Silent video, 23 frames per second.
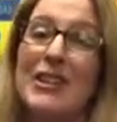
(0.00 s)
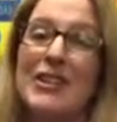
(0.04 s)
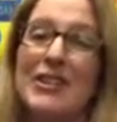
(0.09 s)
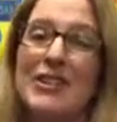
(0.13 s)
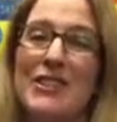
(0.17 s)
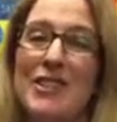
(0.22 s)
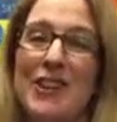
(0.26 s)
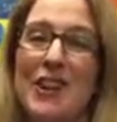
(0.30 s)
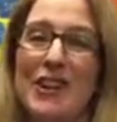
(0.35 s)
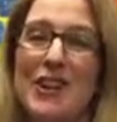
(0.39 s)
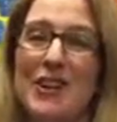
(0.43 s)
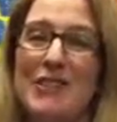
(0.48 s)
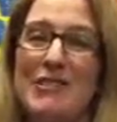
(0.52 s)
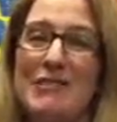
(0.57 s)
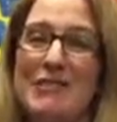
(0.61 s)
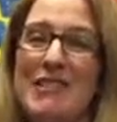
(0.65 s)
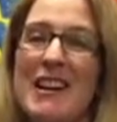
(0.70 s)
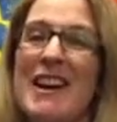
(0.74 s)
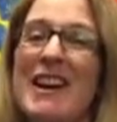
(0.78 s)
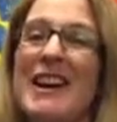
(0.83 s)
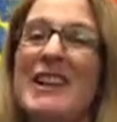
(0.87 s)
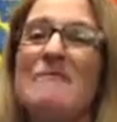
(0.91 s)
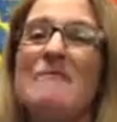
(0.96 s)

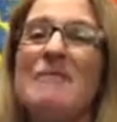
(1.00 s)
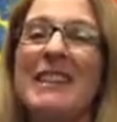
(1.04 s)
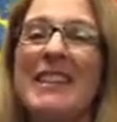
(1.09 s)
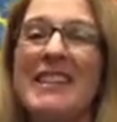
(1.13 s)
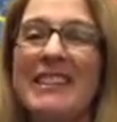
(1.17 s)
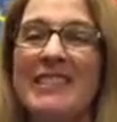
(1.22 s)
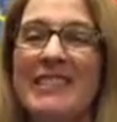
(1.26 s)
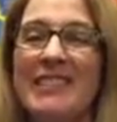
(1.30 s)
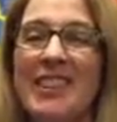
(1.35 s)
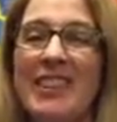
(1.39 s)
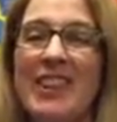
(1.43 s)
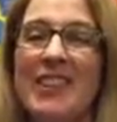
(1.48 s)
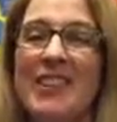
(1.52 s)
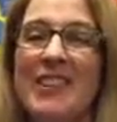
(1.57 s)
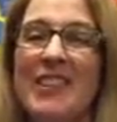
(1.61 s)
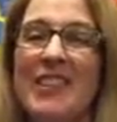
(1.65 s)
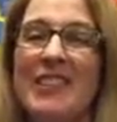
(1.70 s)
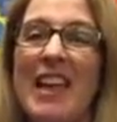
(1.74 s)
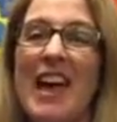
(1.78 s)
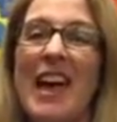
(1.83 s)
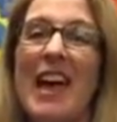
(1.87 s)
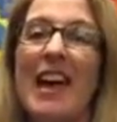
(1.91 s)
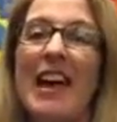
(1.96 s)
So please
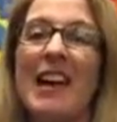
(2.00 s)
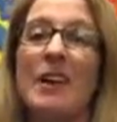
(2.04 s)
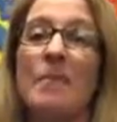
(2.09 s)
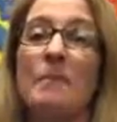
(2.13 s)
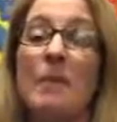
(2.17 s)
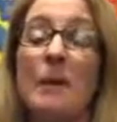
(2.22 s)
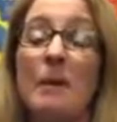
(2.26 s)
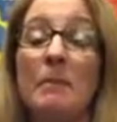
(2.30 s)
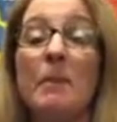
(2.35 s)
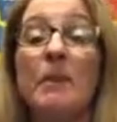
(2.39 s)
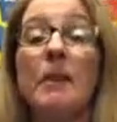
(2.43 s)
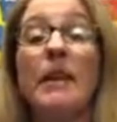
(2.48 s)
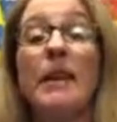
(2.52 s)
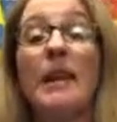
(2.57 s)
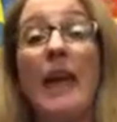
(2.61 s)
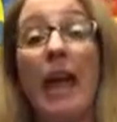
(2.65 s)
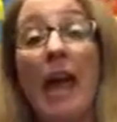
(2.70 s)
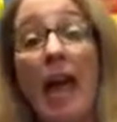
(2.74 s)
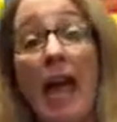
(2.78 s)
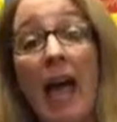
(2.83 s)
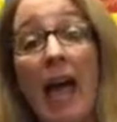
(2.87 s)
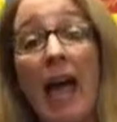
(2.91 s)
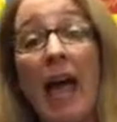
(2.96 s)
know that people can
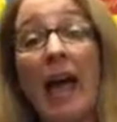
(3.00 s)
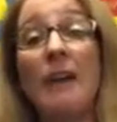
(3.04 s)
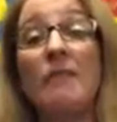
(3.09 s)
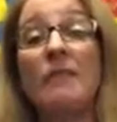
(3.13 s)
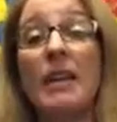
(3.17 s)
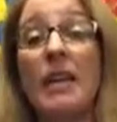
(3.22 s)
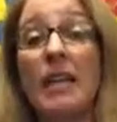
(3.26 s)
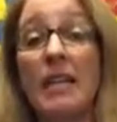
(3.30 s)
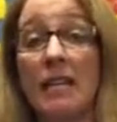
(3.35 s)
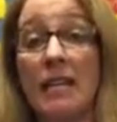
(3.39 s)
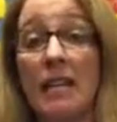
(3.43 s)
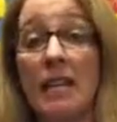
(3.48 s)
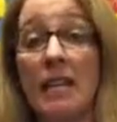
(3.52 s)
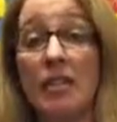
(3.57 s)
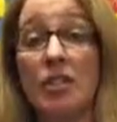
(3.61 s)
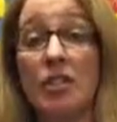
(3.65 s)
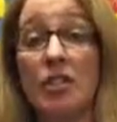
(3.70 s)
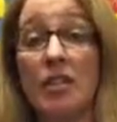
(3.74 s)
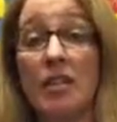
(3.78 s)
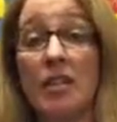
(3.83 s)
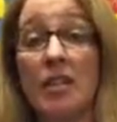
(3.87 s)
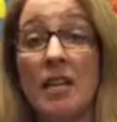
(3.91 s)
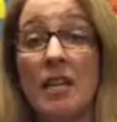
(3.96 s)
have
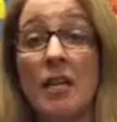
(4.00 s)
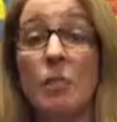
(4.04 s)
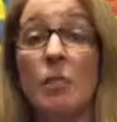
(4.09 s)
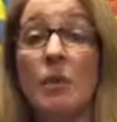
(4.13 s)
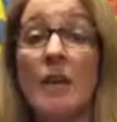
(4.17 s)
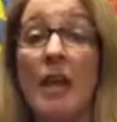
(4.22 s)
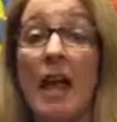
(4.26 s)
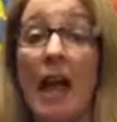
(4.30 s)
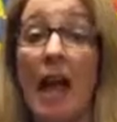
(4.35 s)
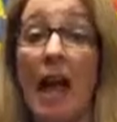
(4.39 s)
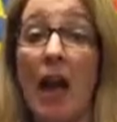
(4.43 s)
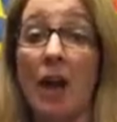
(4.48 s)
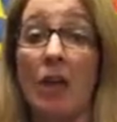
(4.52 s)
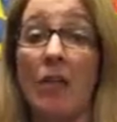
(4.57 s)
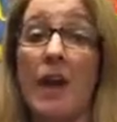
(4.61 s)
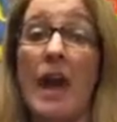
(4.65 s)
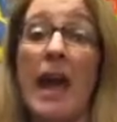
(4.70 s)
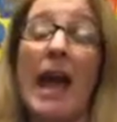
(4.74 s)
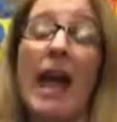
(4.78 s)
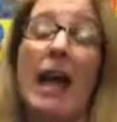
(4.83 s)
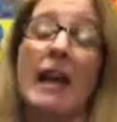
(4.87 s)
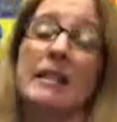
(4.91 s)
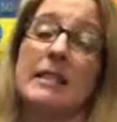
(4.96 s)
ADHD without
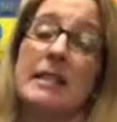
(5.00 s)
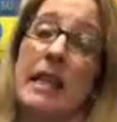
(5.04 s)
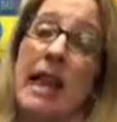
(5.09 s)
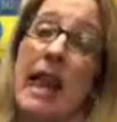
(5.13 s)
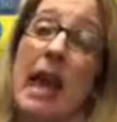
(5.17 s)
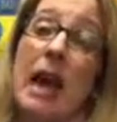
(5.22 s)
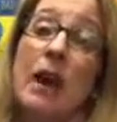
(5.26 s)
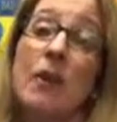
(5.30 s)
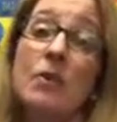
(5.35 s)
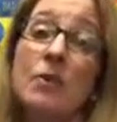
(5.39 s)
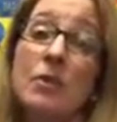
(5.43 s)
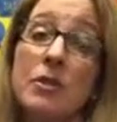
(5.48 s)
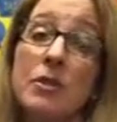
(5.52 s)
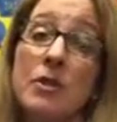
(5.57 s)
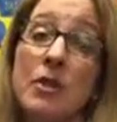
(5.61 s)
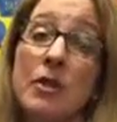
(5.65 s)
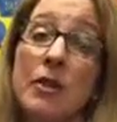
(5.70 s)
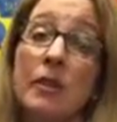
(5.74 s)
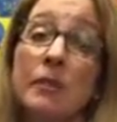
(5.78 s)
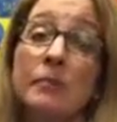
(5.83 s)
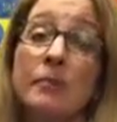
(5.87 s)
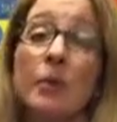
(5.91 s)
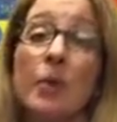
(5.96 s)
acting out,
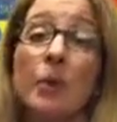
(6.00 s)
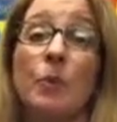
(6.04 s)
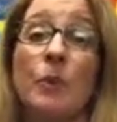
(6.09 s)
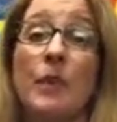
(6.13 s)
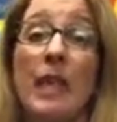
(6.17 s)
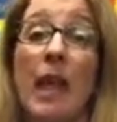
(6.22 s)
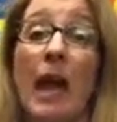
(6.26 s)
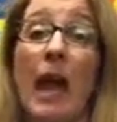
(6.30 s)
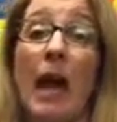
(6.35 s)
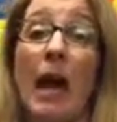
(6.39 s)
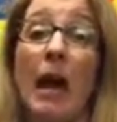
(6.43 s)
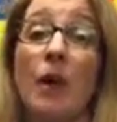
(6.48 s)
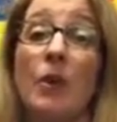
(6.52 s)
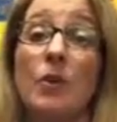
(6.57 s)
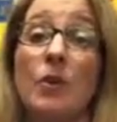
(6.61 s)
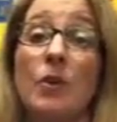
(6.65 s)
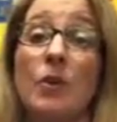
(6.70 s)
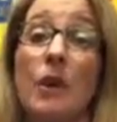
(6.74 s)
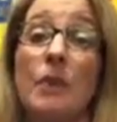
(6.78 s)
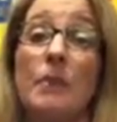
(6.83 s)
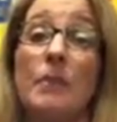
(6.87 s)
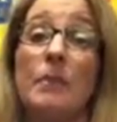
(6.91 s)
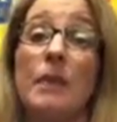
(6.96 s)
without
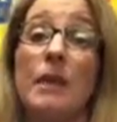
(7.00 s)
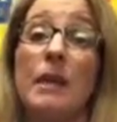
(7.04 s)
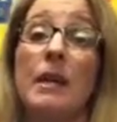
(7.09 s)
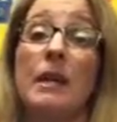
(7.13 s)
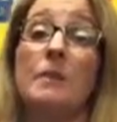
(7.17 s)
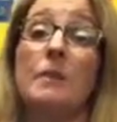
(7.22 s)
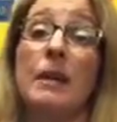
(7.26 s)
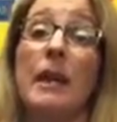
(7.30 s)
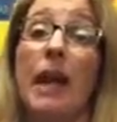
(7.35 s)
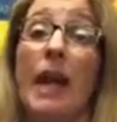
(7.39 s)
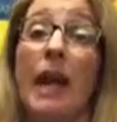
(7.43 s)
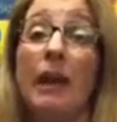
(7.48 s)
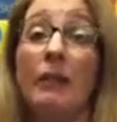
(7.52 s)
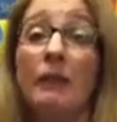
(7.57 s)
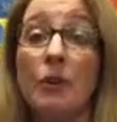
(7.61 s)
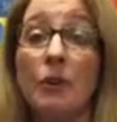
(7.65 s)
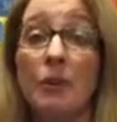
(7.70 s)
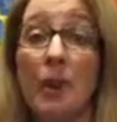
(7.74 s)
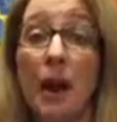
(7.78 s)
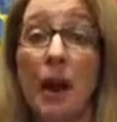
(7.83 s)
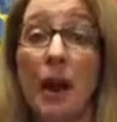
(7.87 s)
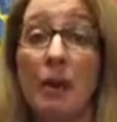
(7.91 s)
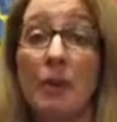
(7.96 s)
being behavior
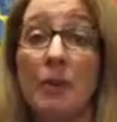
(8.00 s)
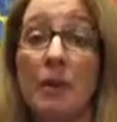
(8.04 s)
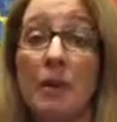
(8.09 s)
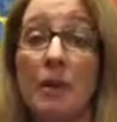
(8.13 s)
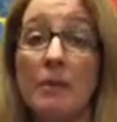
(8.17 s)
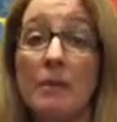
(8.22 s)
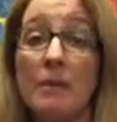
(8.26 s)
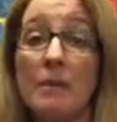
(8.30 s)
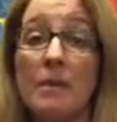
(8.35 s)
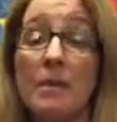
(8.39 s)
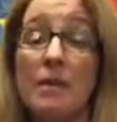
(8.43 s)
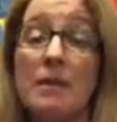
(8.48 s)
problems.